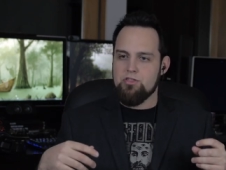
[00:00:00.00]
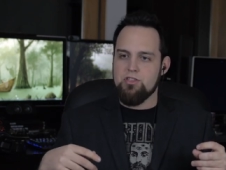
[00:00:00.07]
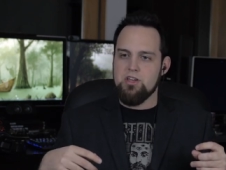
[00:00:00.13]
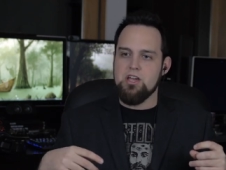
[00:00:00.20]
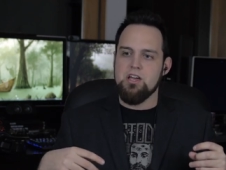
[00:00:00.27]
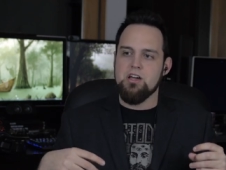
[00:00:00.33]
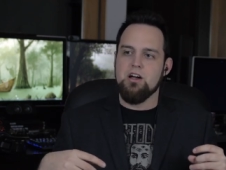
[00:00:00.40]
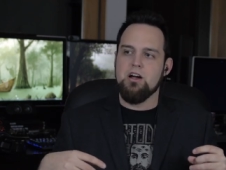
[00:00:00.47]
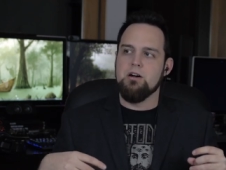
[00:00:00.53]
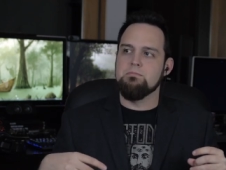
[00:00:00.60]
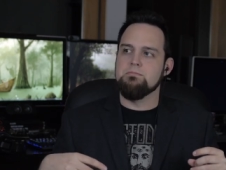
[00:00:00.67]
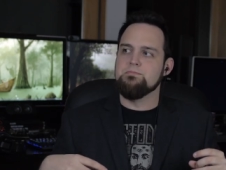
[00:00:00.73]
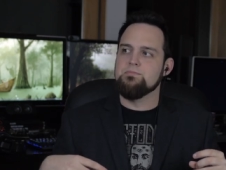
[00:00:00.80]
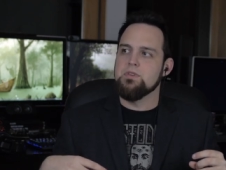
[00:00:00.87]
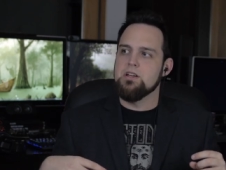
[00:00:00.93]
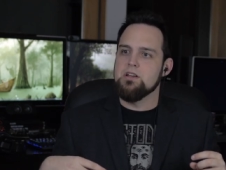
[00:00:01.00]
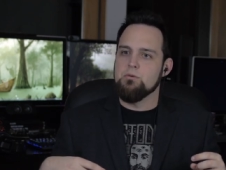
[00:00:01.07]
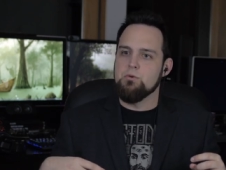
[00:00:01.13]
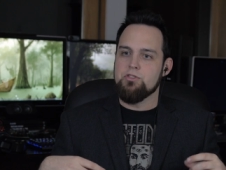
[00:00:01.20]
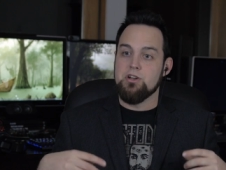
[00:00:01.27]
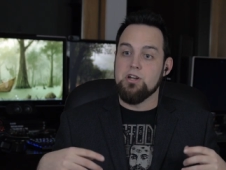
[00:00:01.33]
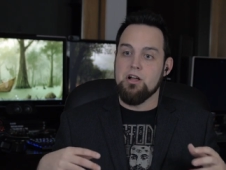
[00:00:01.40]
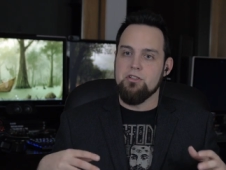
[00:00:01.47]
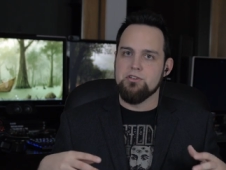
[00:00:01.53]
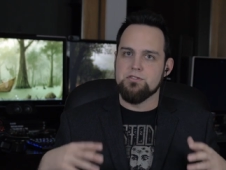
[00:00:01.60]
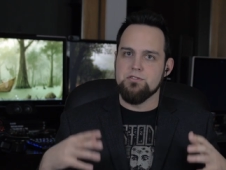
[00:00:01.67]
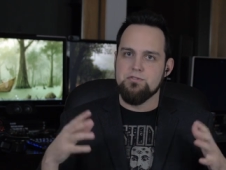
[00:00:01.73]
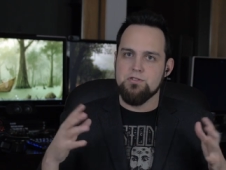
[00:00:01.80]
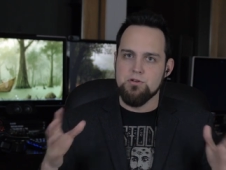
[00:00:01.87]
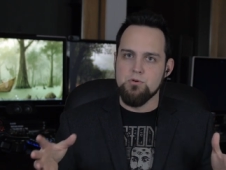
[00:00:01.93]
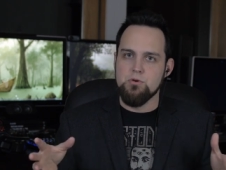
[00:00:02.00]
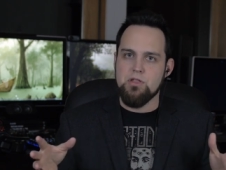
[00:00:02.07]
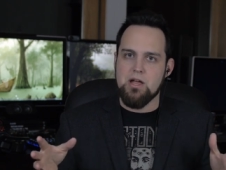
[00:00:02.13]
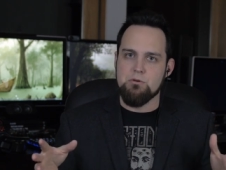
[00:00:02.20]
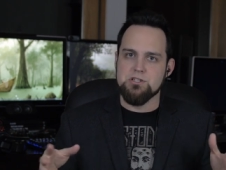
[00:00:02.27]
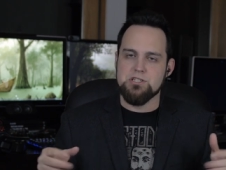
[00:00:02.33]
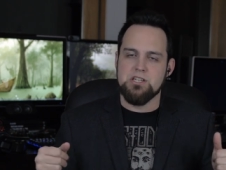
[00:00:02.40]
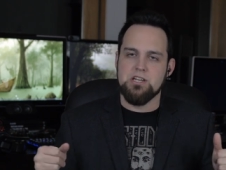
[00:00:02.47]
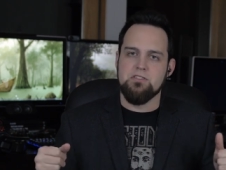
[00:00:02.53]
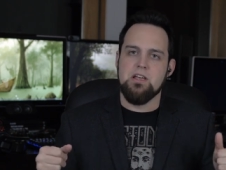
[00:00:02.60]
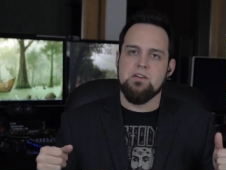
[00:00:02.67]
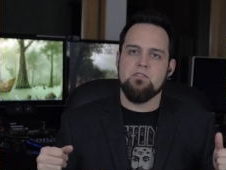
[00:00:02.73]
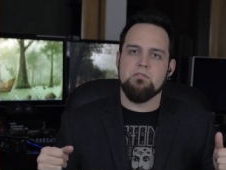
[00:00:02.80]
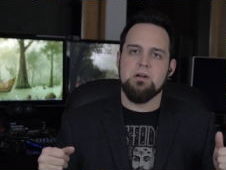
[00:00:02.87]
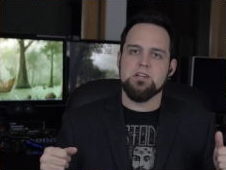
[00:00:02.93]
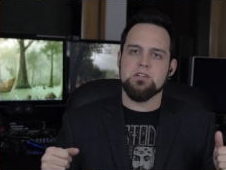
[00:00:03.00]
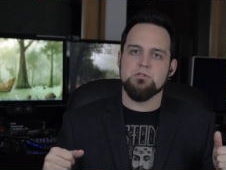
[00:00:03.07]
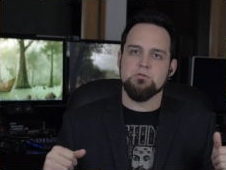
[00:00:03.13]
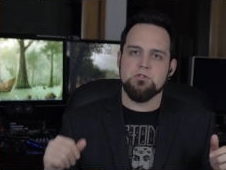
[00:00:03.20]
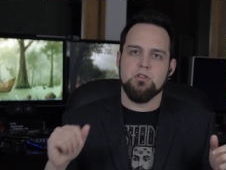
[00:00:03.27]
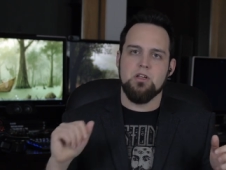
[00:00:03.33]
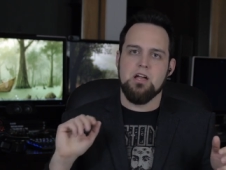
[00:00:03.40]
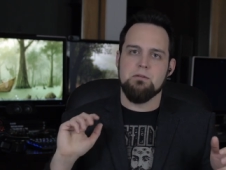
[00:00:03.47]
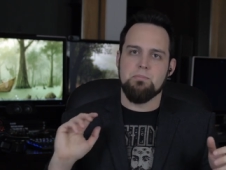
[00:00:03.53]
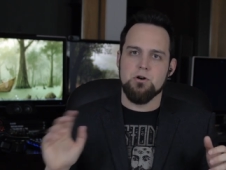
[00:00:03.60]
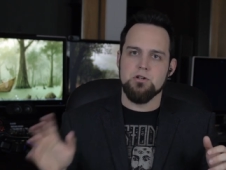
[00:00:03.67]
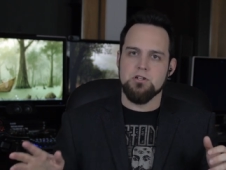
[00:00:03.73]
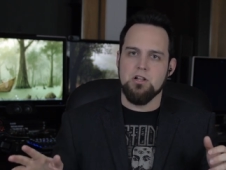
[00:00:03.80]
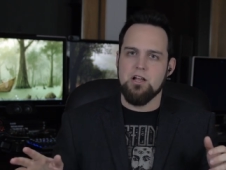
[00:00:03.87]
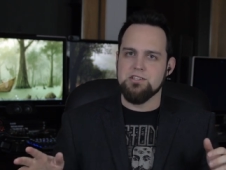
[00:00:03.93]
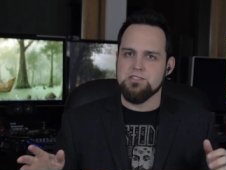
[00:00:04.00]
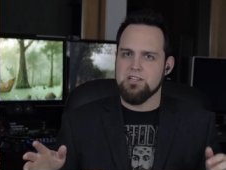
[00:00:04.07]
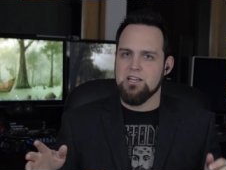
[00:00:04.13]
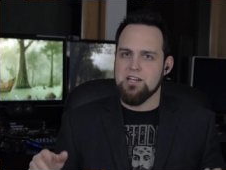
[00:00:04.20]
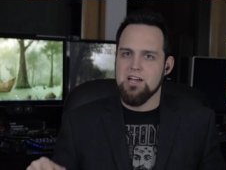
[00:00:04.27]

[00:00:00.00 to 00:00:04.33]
with the um, with the knowledge of who they were sending the information to, so they could personalize it.